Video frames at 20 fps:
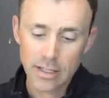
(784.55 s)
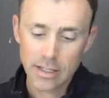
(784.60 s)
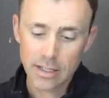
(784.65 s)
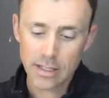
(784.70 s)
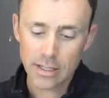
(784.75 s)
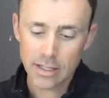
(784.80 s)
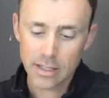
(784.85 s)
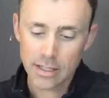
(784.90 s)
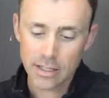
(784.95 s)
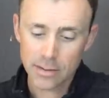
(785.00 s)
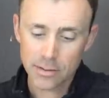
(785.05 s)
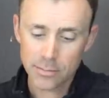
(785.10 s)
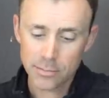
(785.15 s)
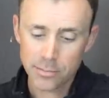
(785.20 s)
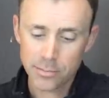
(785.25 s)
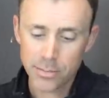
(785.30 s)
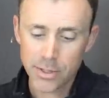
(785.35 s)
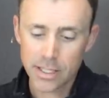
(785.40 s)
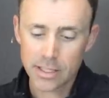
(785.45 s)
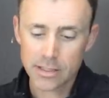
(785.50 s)
uh,
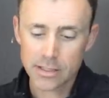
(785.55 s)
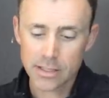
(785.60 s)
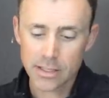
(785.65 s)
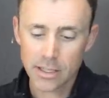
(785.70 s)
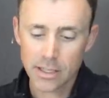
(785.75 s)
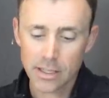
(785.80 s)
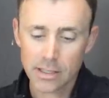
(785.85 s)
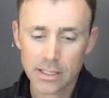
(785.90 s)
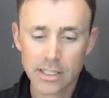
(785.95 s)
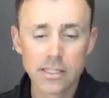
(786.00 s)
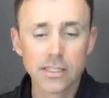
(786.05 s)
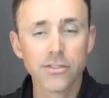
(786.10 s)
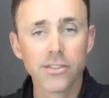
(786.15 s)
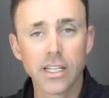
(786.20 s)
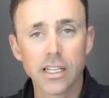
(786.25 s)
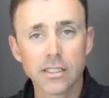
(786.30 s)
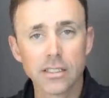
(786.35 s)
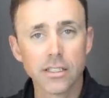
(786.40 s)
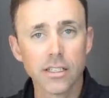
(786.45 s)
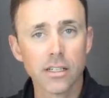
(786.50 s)
but uh, at least if
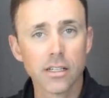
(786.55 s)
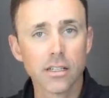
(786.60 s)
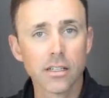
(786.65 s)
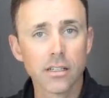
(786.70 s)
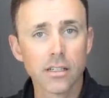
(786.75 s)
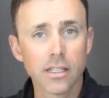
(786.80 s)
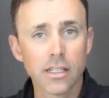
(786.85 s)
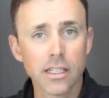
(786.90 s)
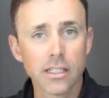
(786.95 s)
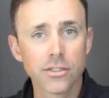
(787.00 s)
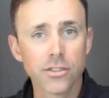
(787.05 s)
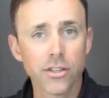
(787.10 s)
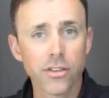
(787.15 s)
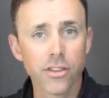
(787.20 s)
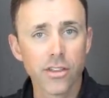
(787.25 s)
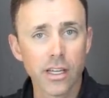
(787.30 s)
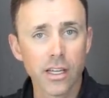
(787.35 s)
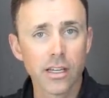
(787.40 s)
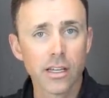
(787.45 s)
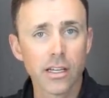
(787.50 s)
it gets you gets you
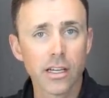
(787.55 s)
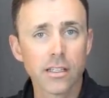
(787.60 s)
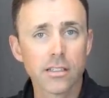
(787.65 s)
thinking,